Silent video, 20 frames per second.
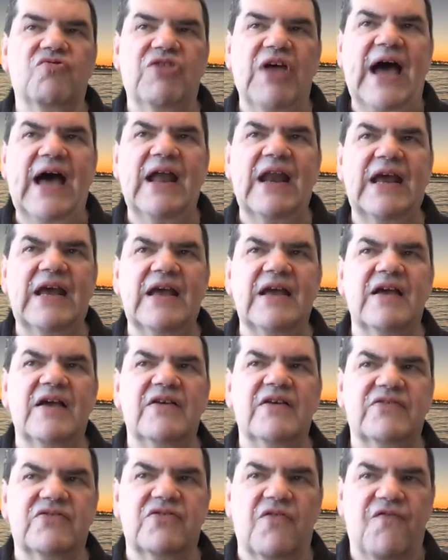that
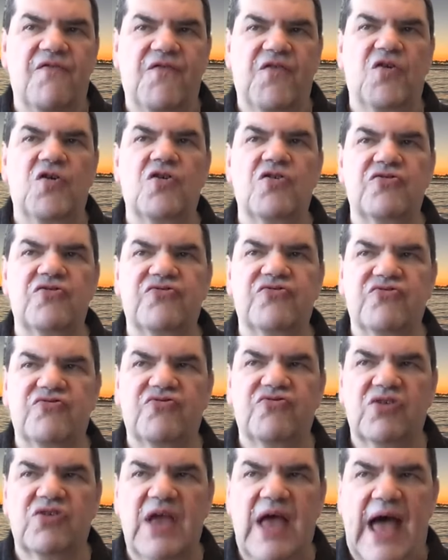is the first